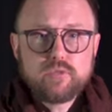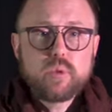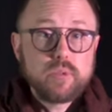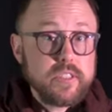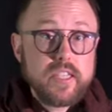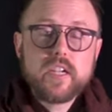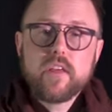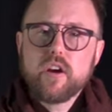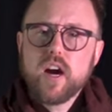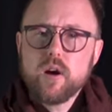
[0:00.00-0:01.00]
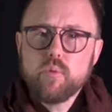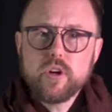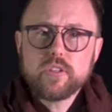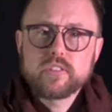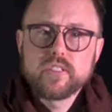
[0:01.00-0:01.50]
as we will see in other
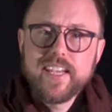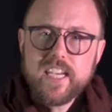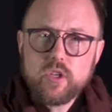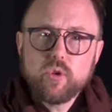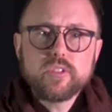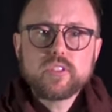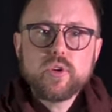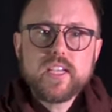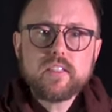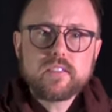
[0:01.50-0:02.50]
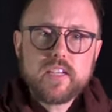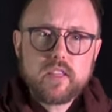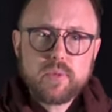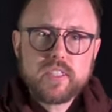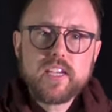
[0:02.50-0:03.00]
artworks, it also hints at
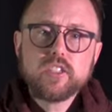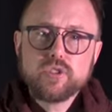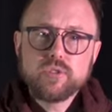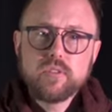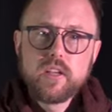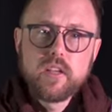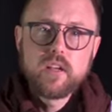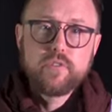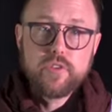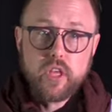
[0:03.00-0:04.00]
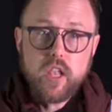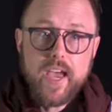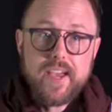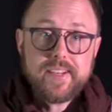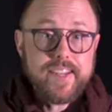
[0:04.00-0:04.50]
the potential for the
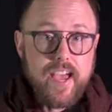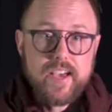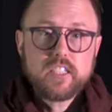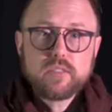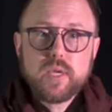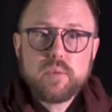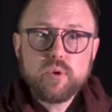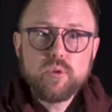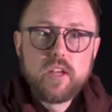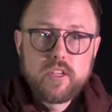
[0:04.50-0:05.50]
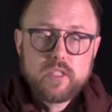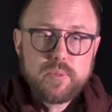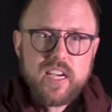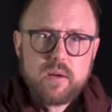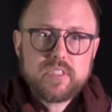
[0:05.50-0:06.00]
land and its people to
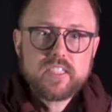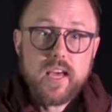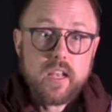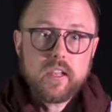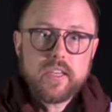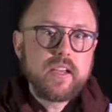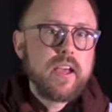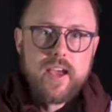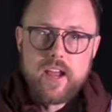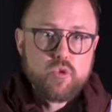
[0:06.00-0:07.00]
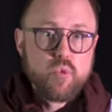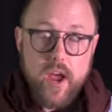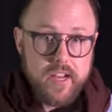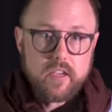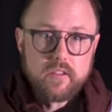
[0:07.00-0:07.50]
become suddenly and
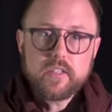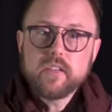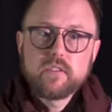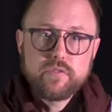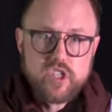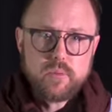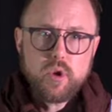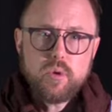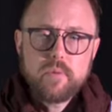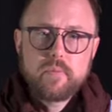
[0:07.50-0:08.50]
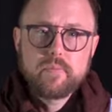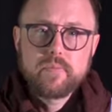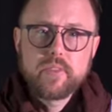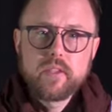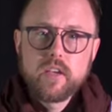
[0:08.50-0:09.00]
radically visible.
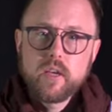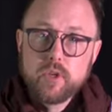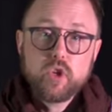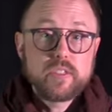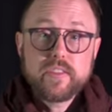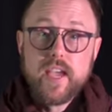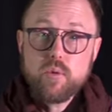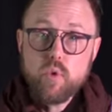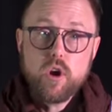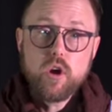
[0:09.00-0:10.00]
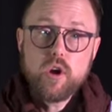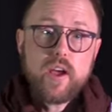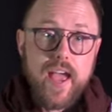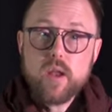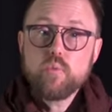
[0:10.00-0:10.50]
Because they were
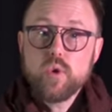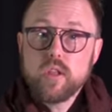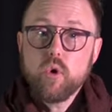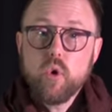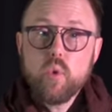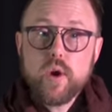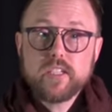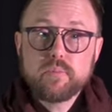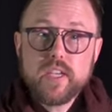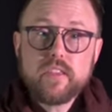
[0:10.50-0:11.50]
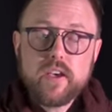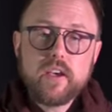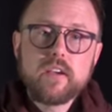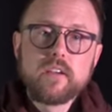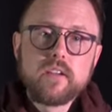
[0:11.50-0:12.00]
and will always be
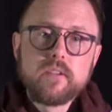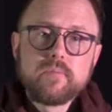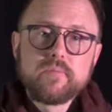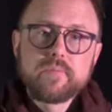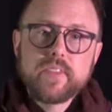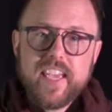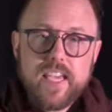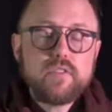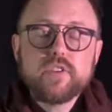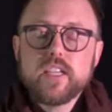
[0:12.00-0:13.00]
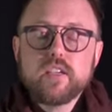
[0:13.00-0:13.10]
there, even